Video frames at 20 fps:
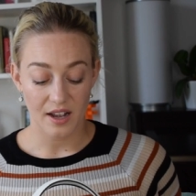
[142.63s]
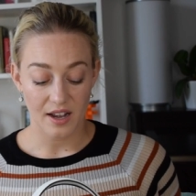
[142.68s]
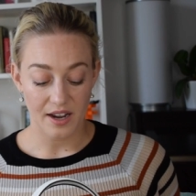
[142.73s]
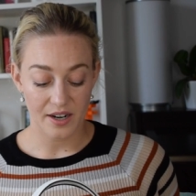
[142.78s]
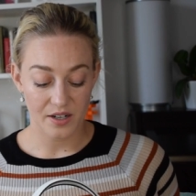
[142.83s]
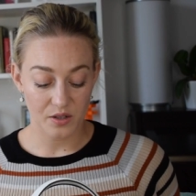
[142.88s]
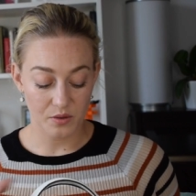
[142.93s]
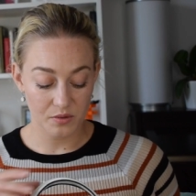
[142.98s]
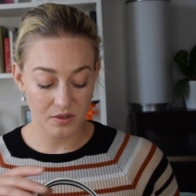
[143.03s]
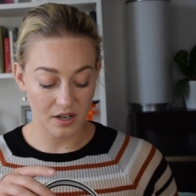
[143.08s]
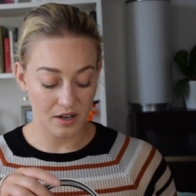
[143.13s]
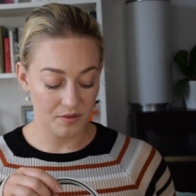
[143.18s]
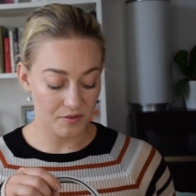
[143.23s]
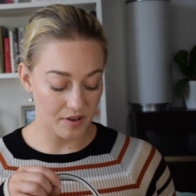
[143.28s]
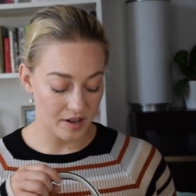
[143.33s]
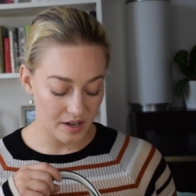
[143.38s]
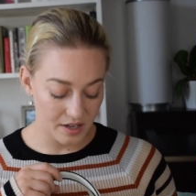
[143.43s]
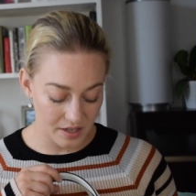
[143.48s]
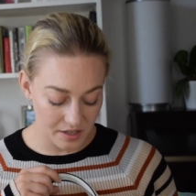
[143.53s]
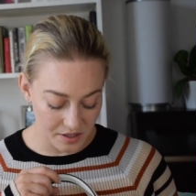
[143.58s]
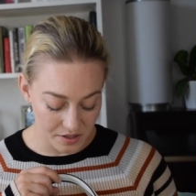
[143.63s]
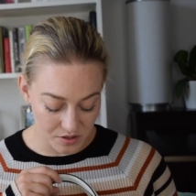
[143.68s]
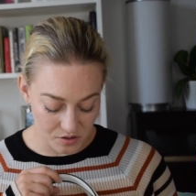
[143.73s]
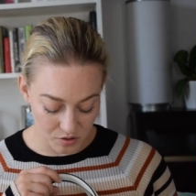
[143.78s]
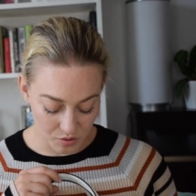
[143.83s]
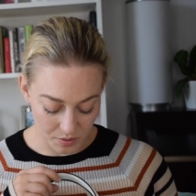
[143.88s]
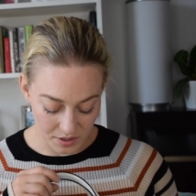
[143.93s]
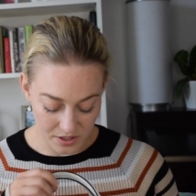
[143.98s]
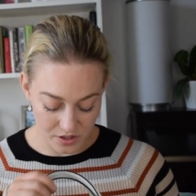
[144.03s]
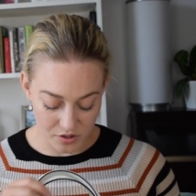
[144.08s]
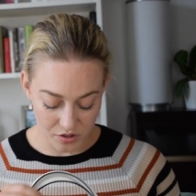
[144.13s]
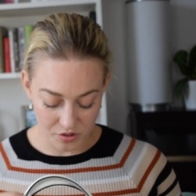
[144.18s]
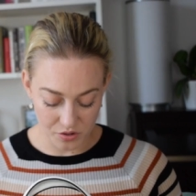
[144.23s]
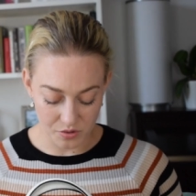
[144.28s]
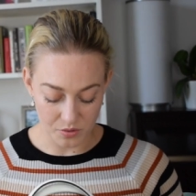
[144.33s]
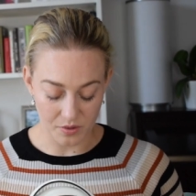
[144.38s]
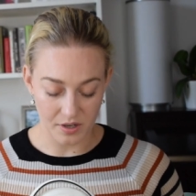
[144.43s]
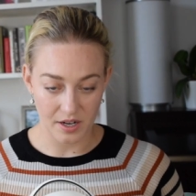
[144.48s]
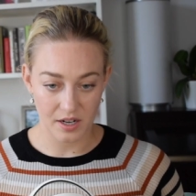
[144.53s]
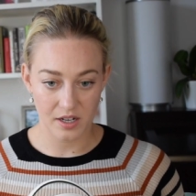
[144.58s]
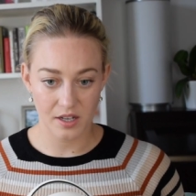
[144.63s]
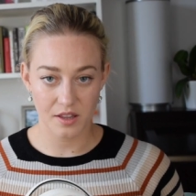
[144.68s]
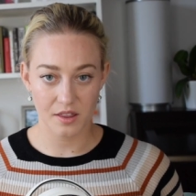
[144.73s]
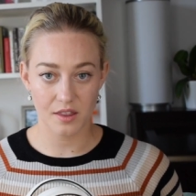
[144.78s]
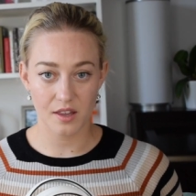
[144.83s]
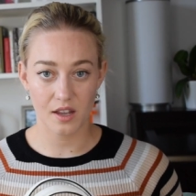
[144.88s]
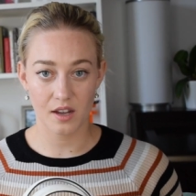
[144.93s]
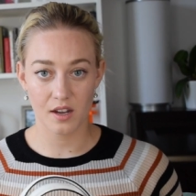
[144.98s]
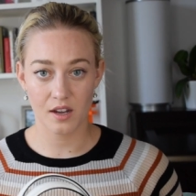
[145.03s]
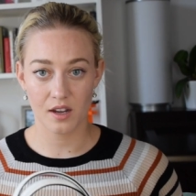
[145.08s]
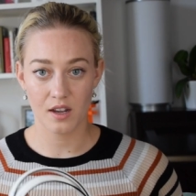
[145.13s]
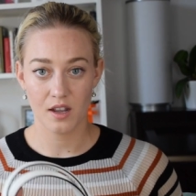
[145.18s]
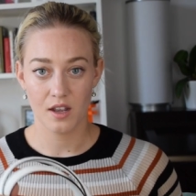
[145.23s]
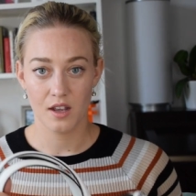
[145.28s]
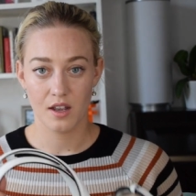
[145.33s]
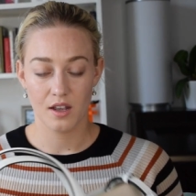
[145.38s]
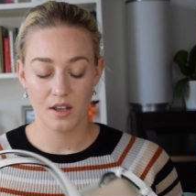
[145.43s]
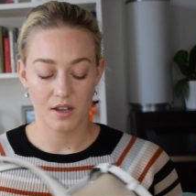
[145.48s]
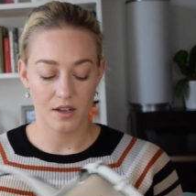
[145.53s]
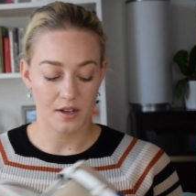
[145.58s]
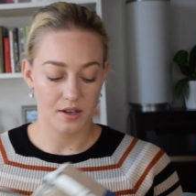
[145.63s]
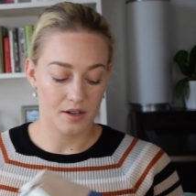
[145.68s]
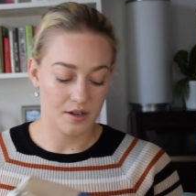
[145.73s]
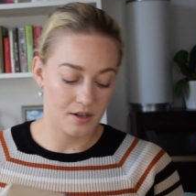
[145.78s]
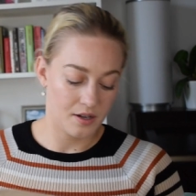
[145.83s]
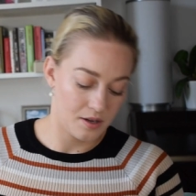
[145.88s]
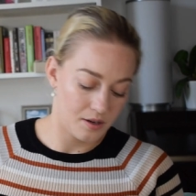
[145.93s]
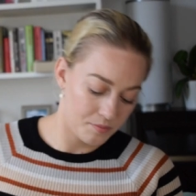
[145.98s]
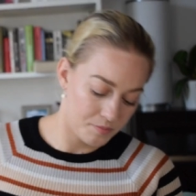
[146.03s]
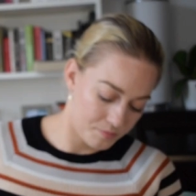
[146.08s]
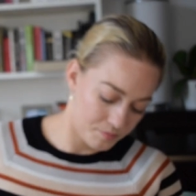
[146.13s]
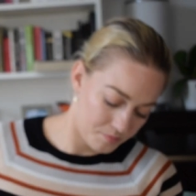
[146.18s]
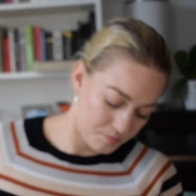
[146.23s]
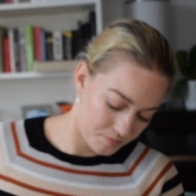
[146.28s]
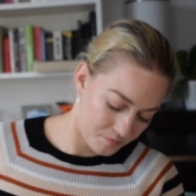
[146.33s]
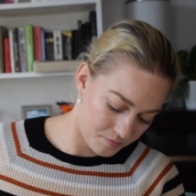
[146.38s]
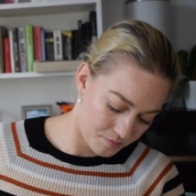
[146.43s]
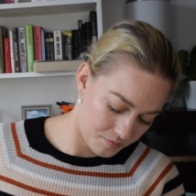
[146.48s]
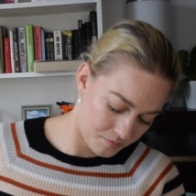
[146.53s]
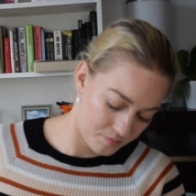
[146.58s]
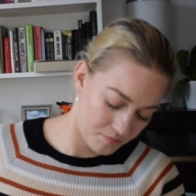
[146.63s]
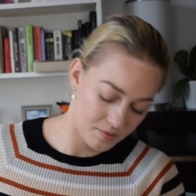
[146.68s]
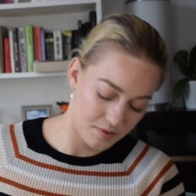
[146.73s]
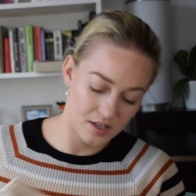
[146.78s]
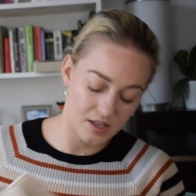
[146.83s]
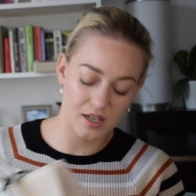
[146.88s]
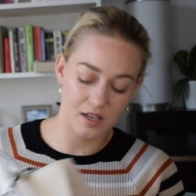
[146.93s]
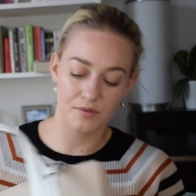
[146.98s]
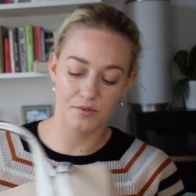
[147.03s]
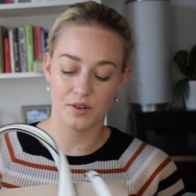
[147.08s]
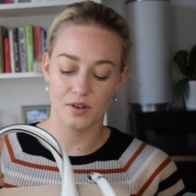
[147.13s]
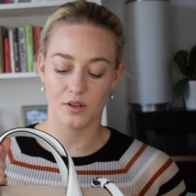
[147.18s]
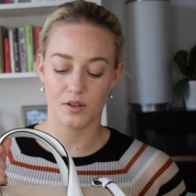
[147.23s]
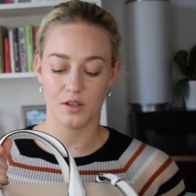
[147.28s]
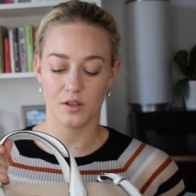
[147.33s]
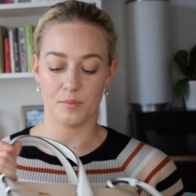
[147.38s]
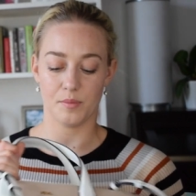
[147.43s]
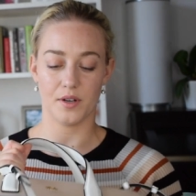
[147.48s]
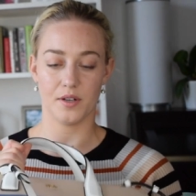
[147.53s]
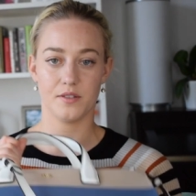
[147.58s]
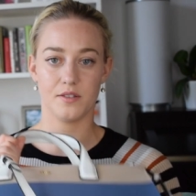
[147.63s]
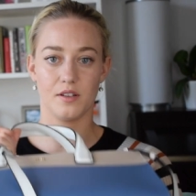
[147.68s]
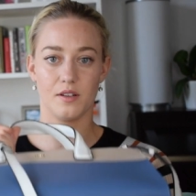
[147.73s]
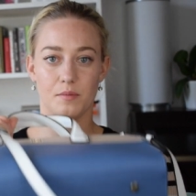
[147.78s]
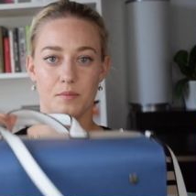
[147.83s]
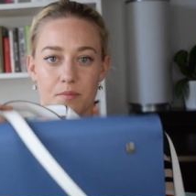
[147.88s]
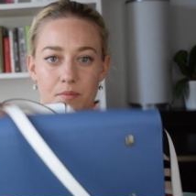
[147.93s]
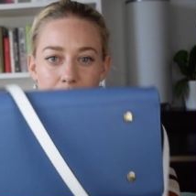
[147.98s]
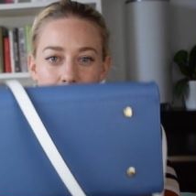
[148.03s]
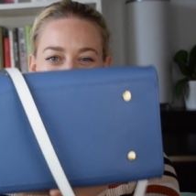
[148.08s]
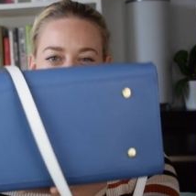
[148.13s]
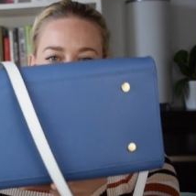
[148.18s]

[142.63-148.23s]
I don't have any scratches or anything, even on the bottom